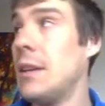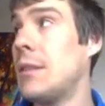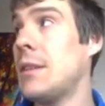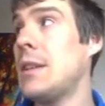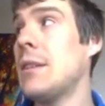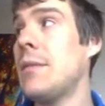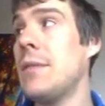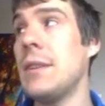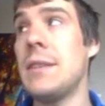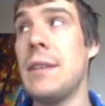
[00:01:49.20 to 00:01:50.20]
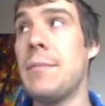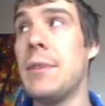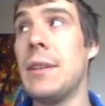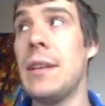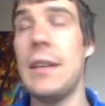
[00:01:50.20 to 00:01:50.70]
Here, for
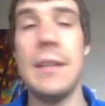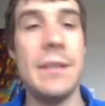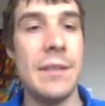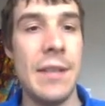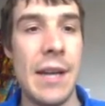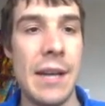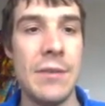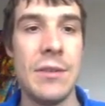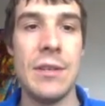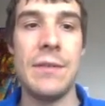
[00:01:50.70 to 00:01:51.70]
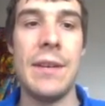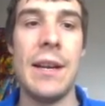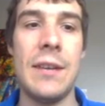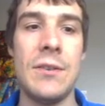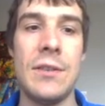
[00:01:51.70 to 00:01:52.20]
example, is hydrogen, right?
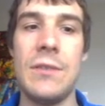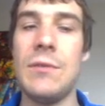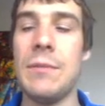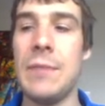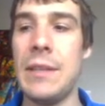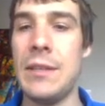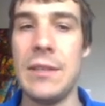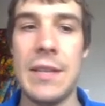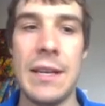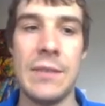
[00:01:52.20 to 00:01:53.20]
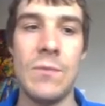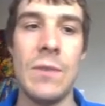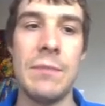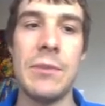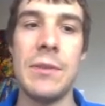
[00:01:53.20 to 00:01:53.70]
Hydrogen normally just has
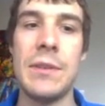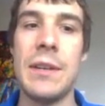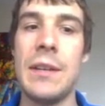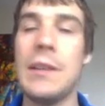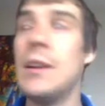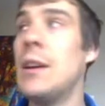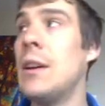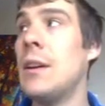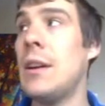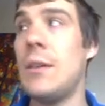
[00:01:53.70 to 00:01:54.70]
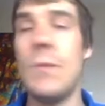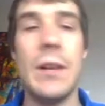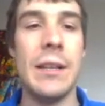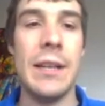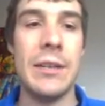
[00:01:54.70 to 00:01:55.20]
1 proton and
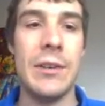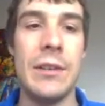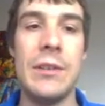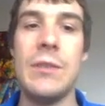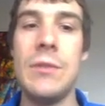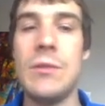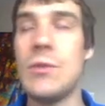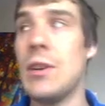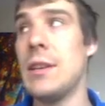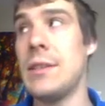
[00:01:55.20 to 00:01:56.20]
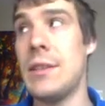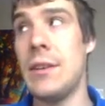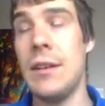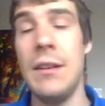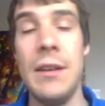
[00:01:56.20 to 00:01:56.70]
1 electron, no neutrons at
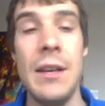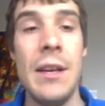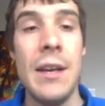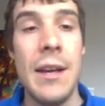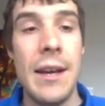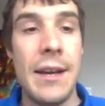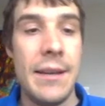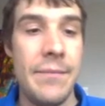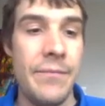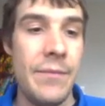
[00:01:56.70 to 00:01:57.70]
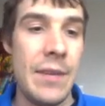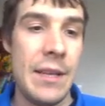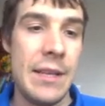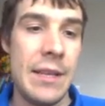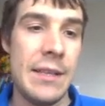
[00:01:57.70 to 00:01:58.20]
all. And
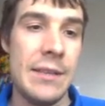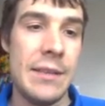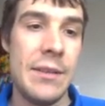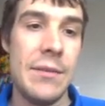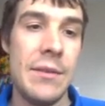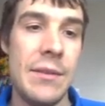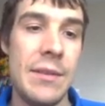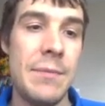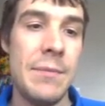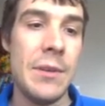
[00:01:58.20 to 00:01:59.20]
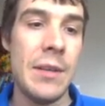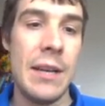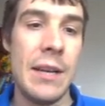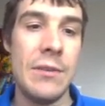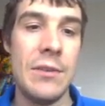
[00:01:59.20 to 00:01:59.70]
that's your typical
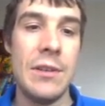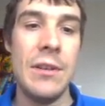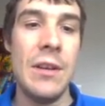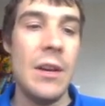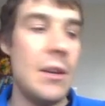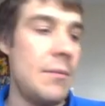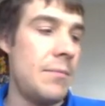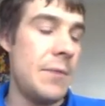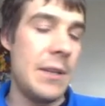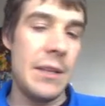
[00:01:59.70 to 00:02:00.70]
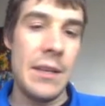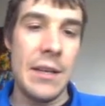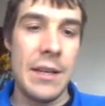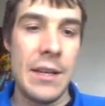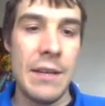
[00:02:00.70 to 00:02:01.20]
hydrogen. But
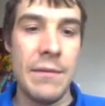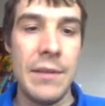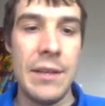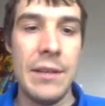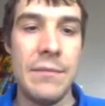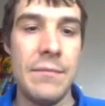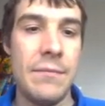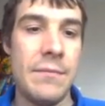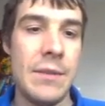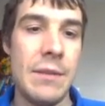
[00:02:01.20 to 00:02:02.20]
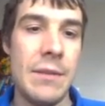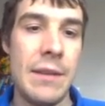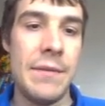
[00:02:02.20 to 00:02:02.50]
every so often